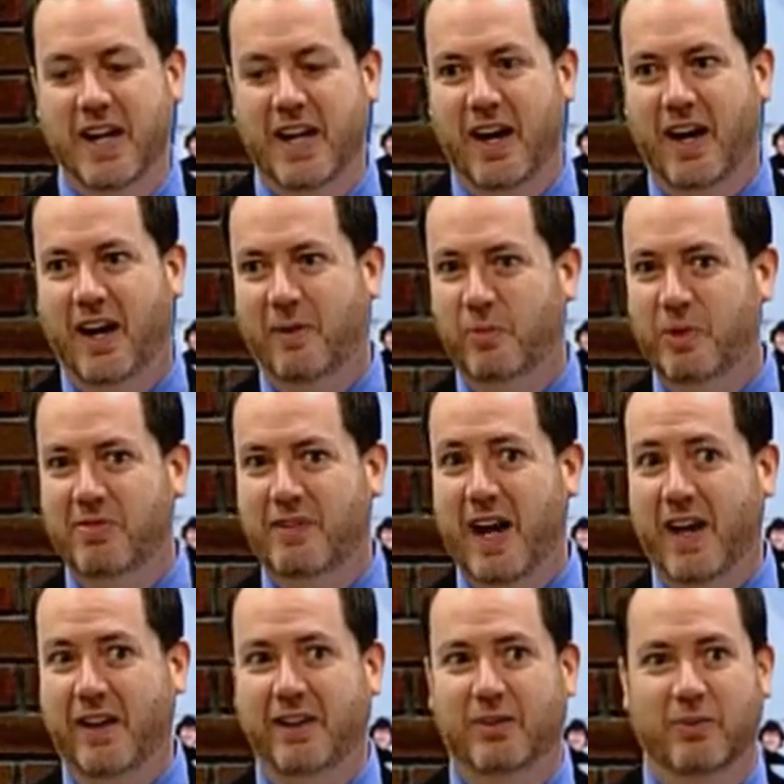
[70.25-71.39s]
Um, we've
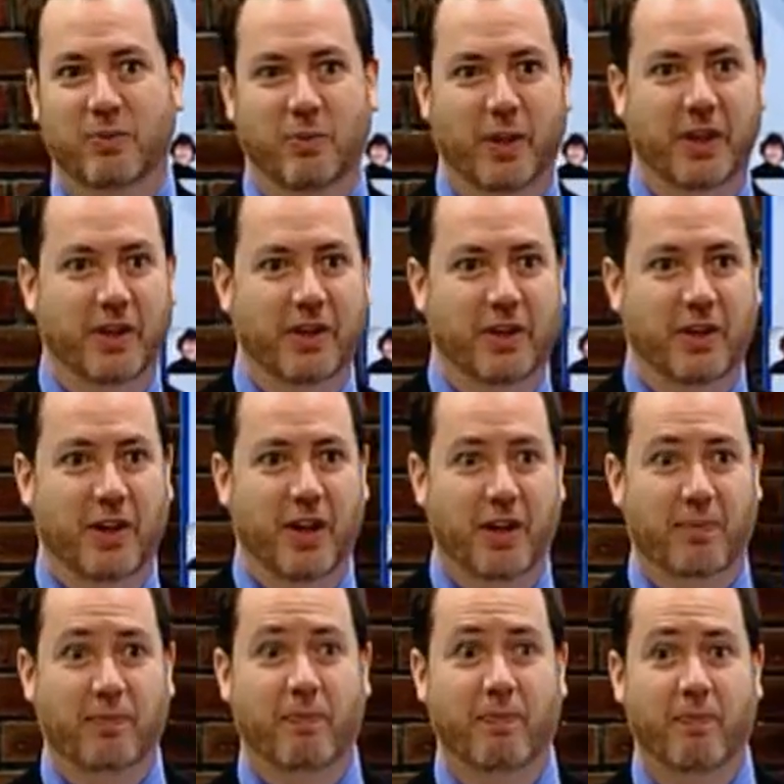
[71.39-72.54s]
got a really a, a,
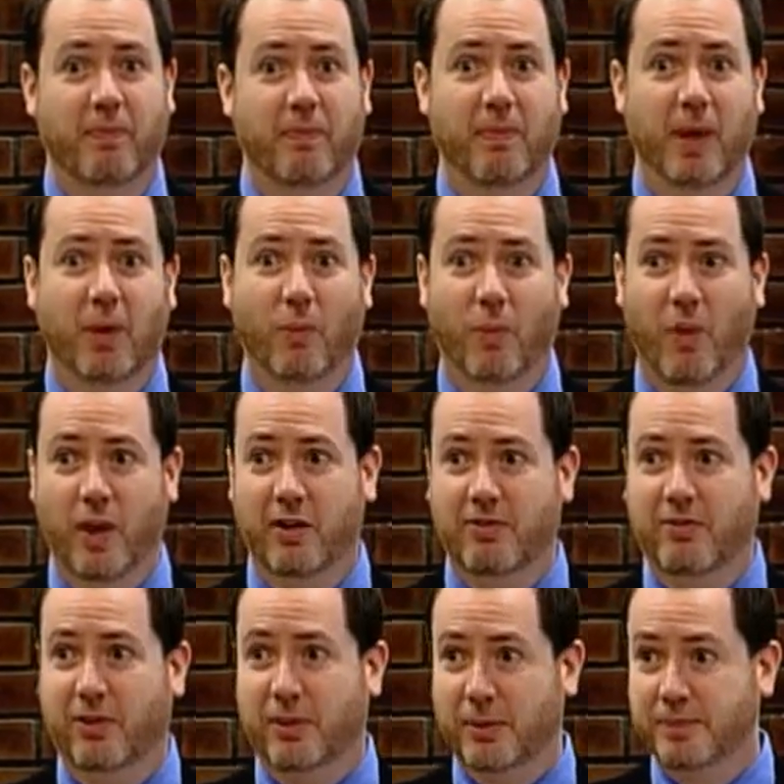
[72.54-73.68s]
a
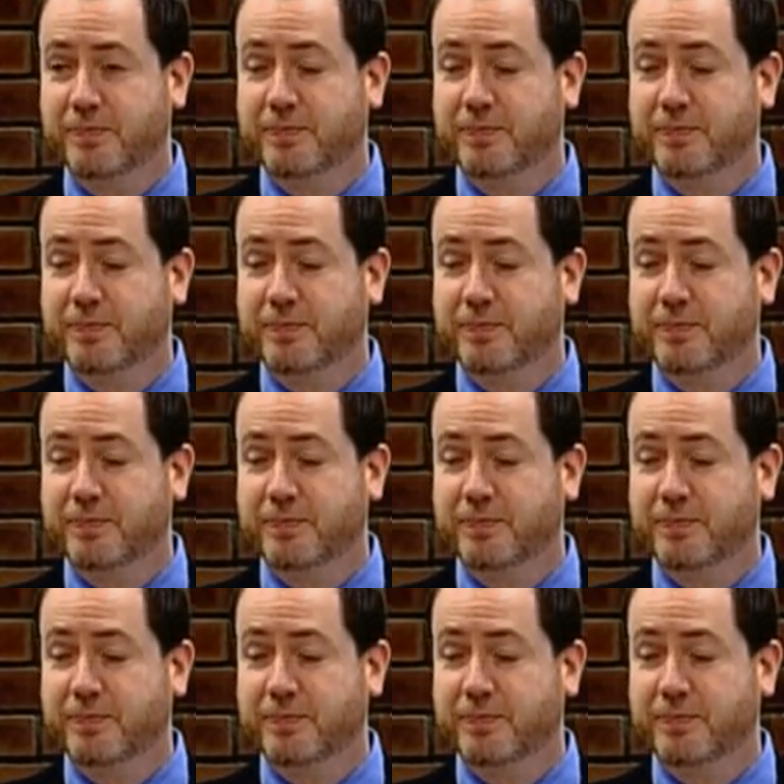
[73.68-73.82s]
wonderful